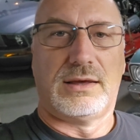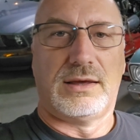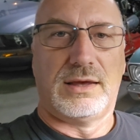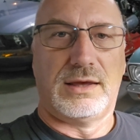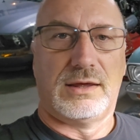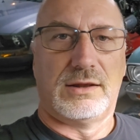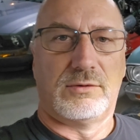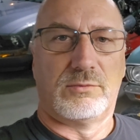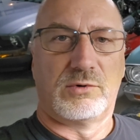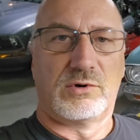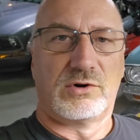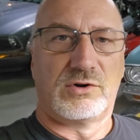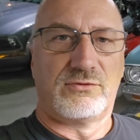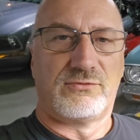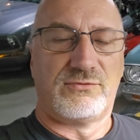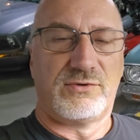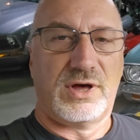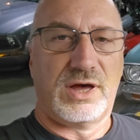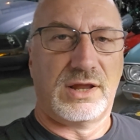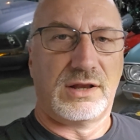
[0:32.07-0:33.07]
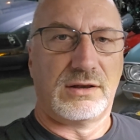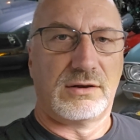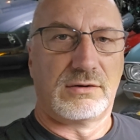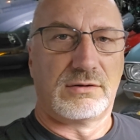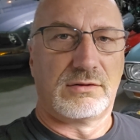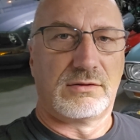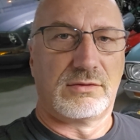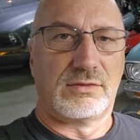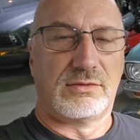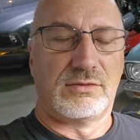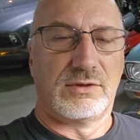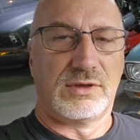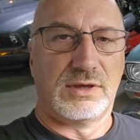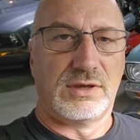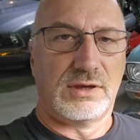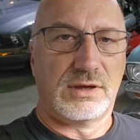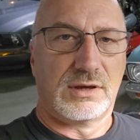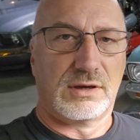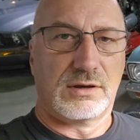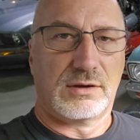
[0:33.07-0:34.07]
And we're going to find
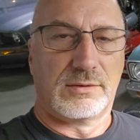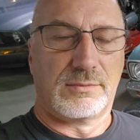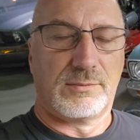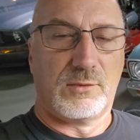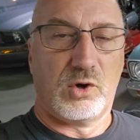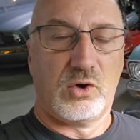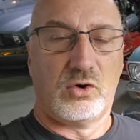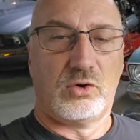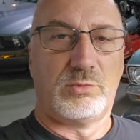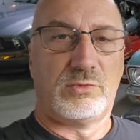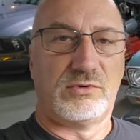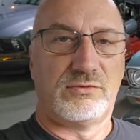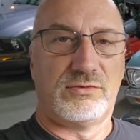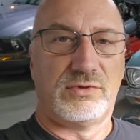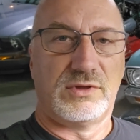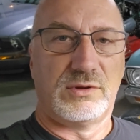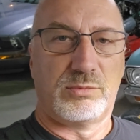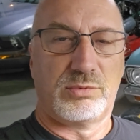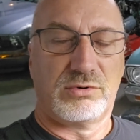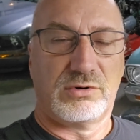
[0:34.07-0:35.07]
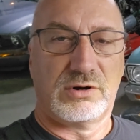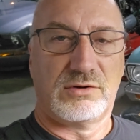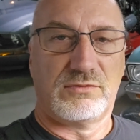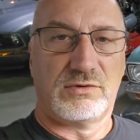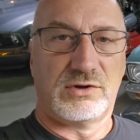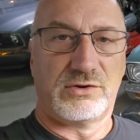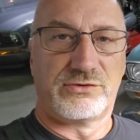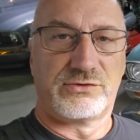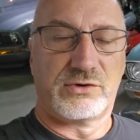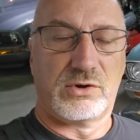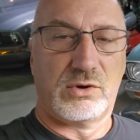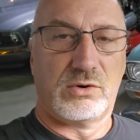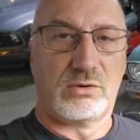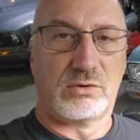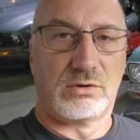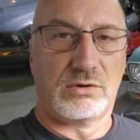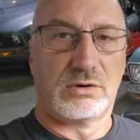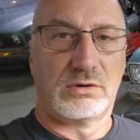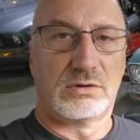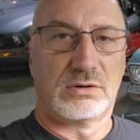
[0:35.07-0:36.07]
the home of the previous
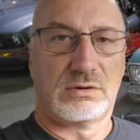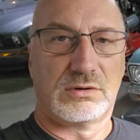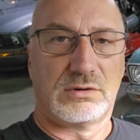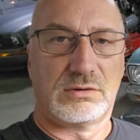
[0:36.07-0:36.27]
owner